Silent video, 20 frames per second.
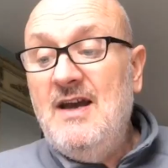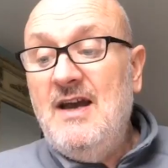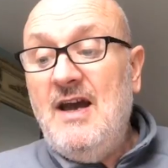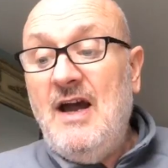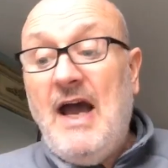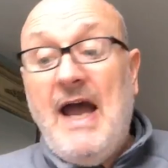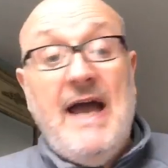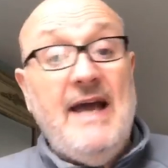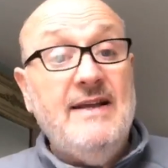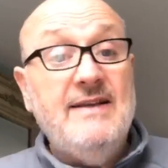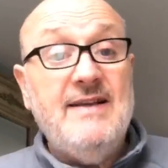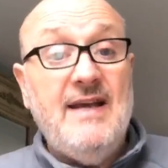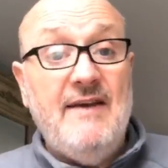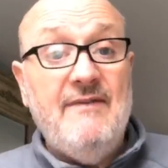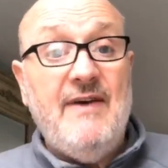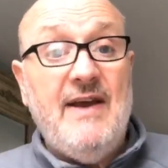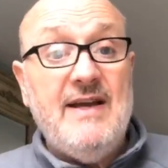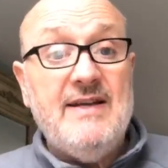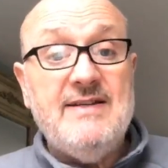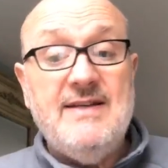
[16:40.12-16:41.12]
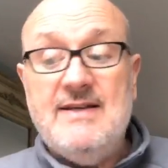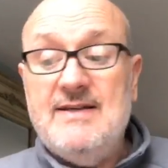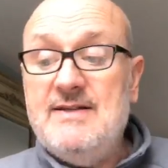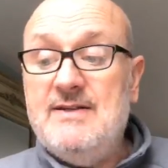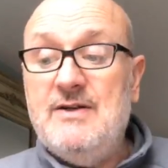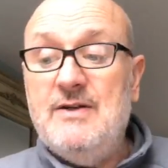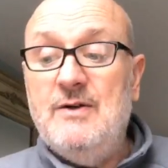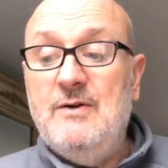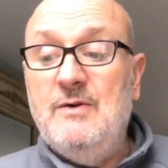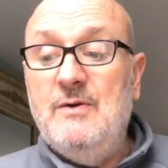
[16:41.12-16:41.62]
and have access
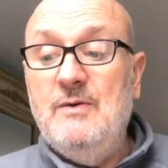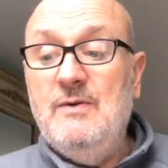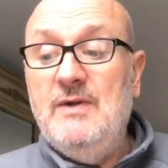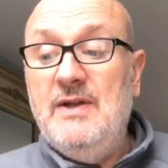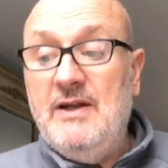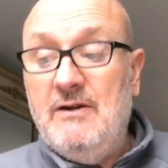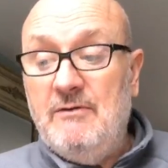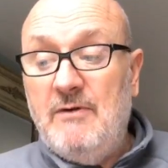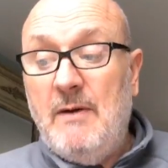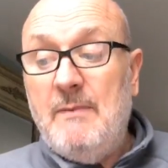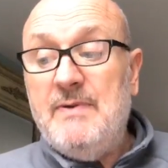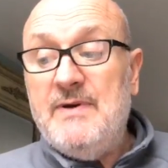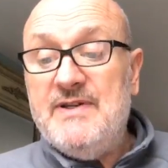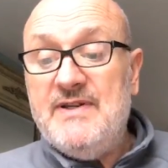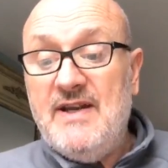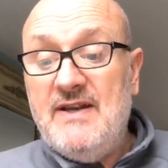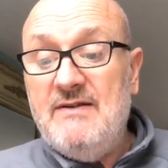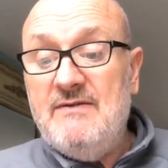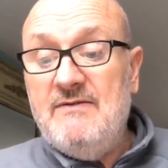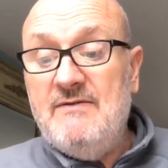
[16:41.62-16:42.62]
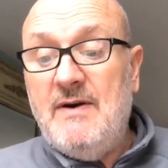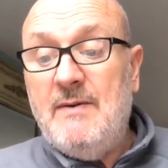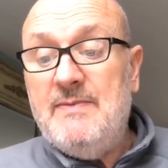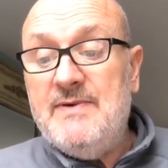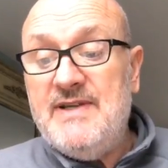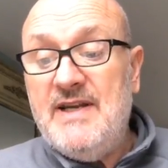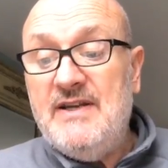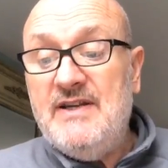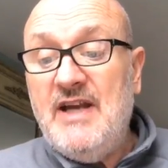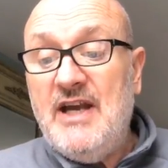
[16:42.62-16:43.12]
to legal
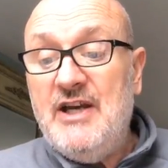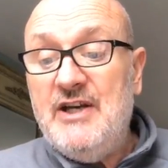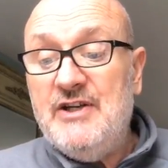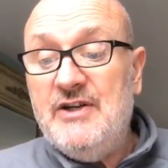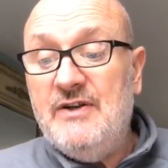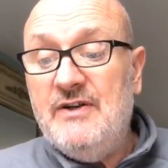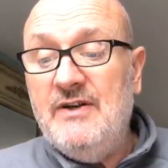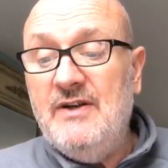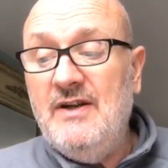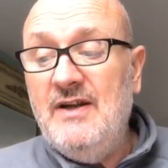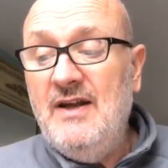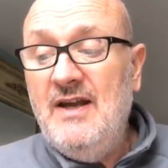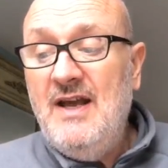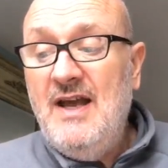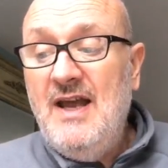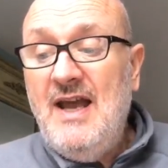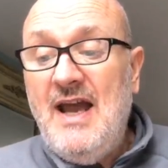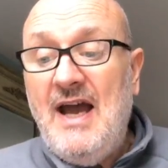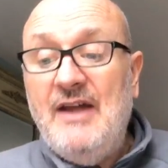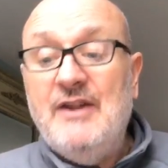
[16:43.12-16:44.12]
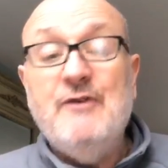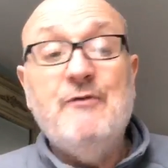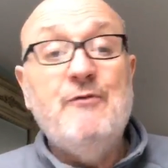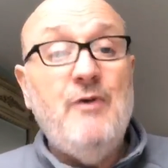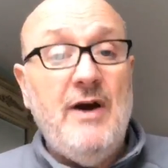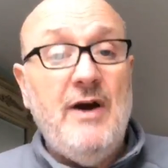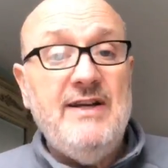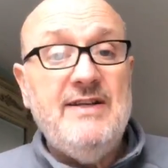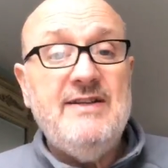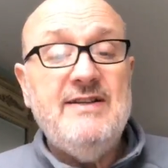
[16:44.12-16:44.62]
representation and the
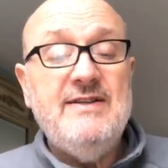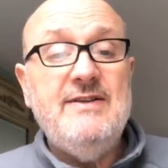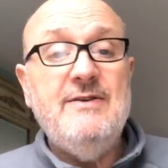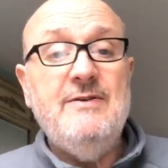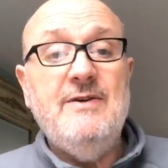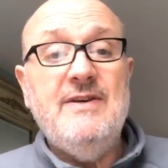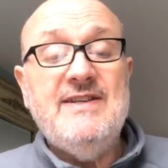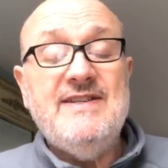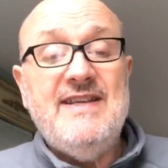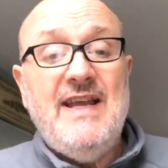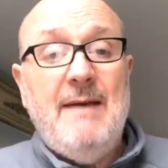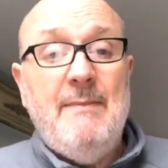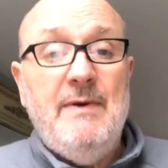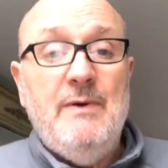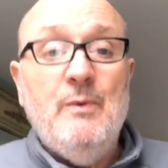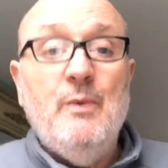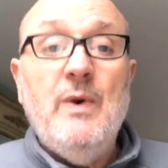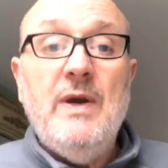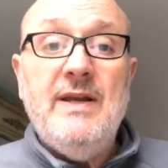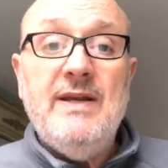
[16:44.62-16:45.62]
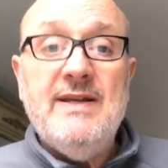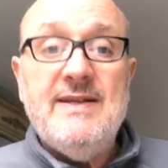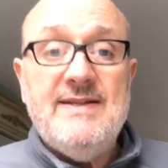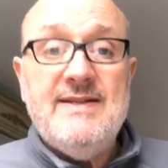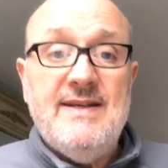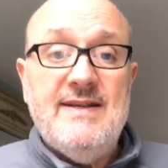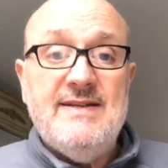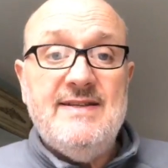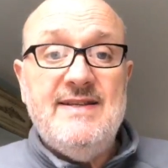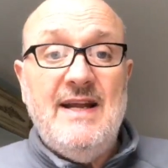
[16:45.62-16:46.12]
right to examine
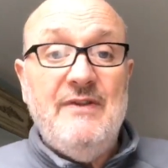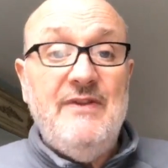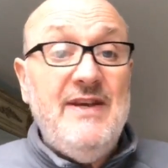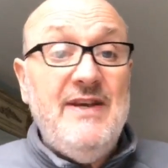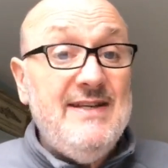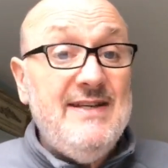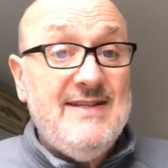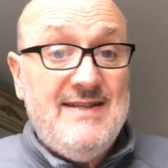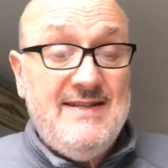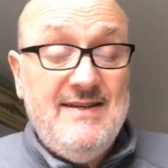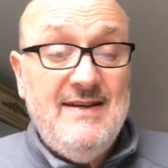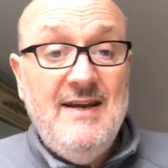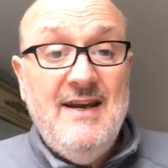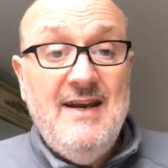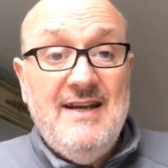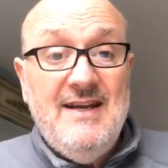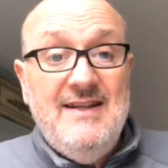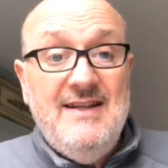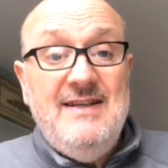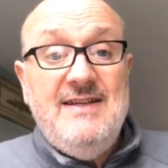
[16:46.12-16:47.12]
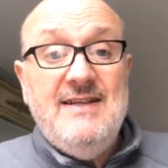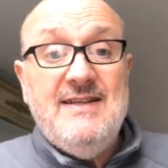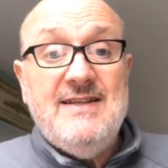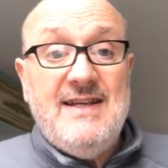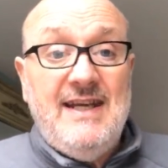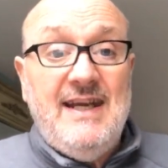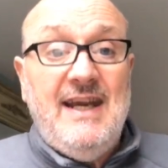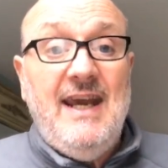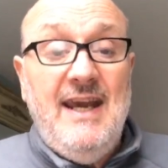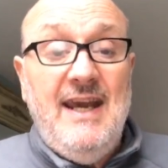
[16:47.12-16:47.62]
witnesses. Now this
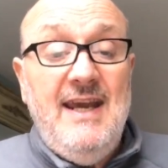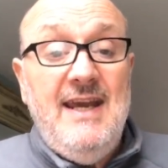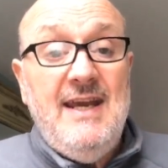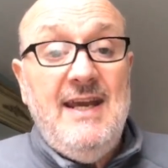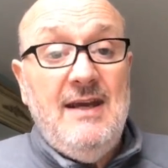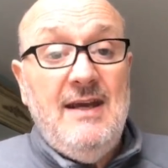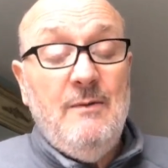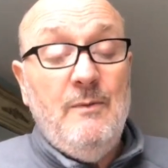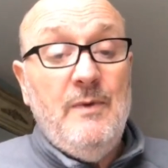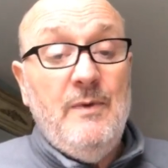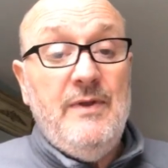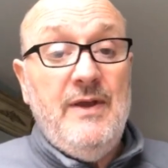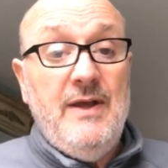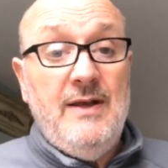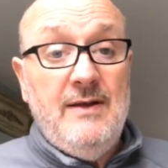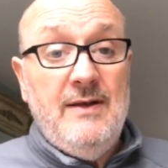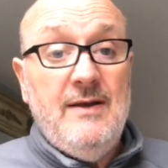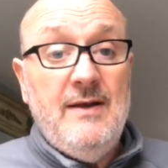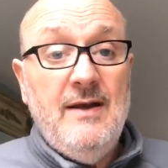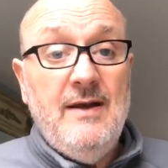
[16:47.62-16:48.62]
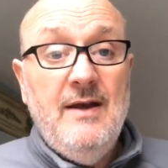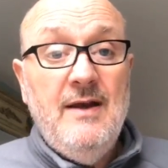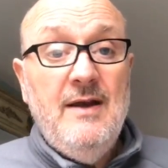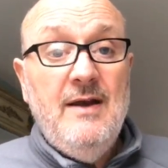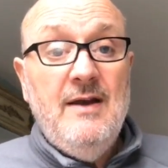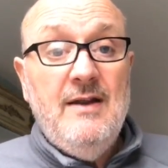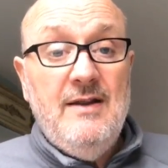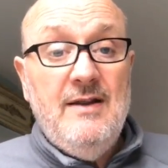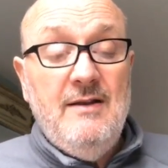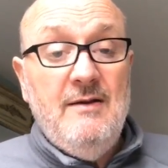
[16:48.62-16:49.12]
is key within
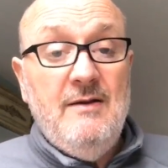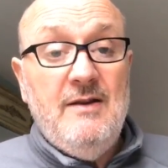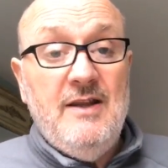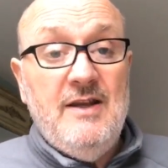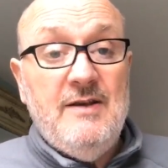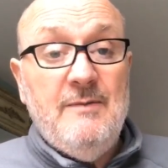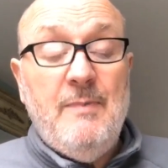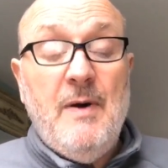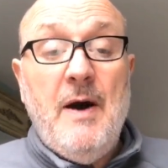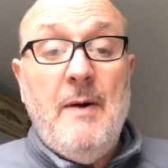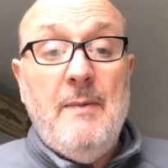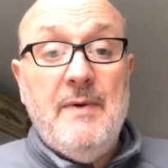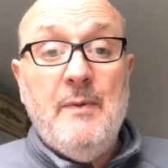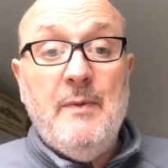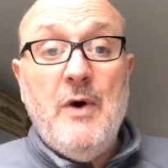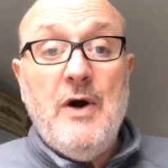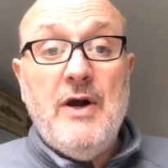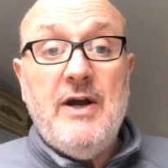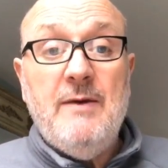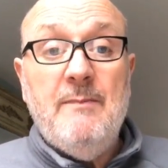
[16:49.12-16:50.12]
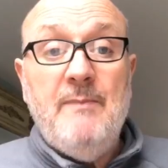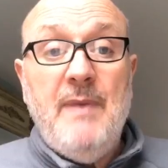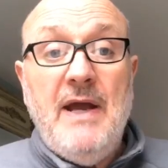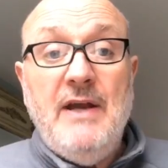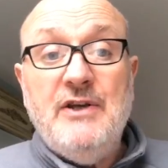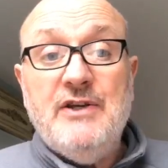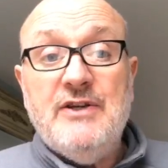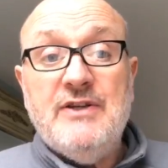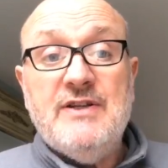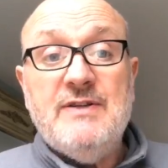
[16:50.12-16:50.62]
the Department of Work and
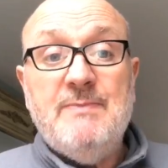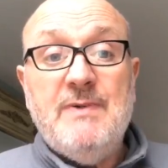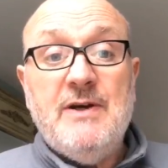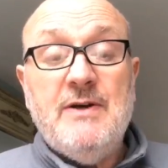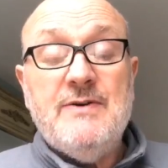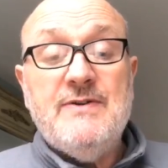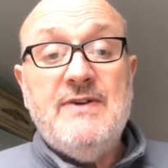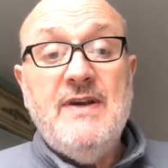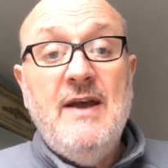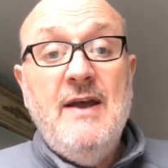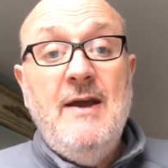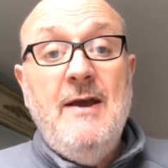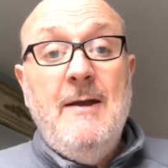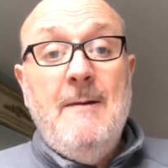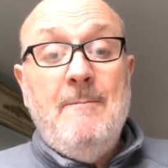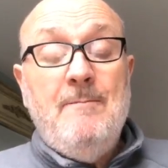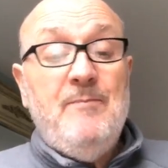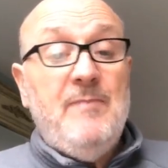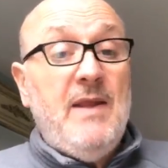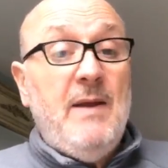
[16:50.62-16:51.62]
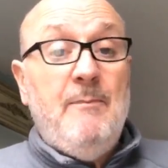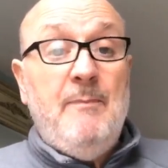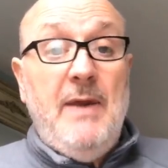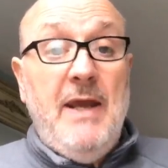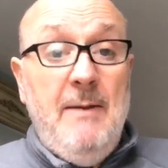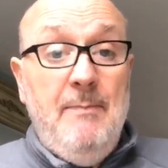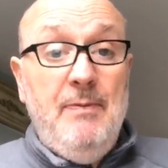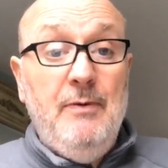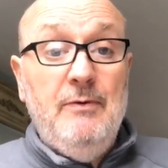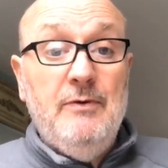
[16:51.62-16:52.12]
Pensions, because
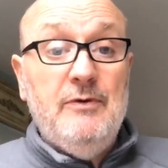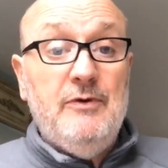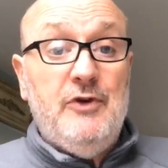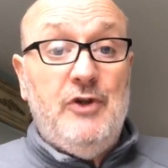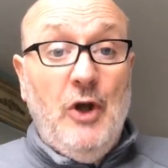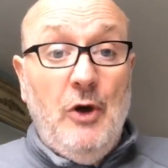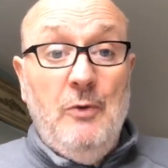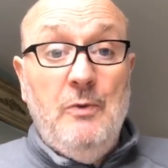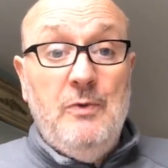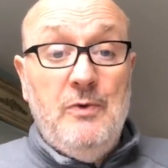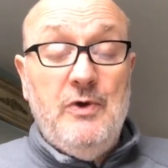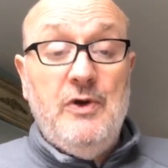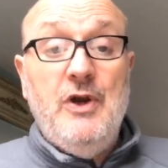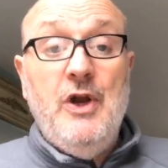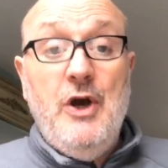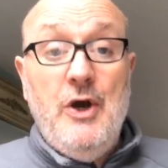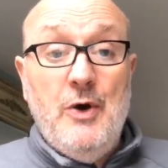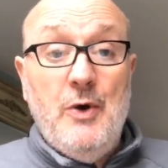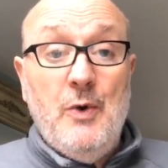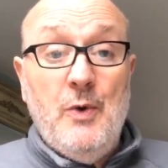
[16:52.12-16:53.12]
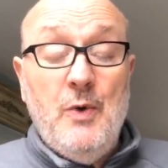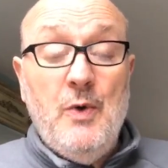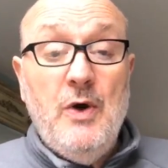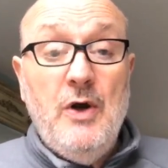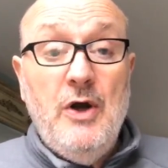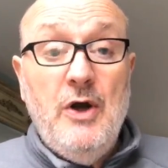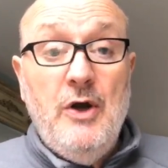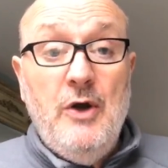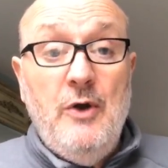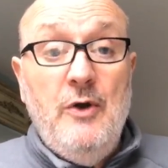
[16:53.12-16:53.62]
people don't know
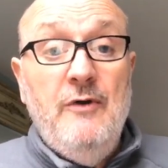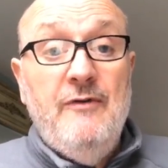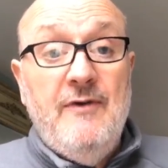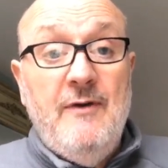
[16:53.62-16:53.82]
who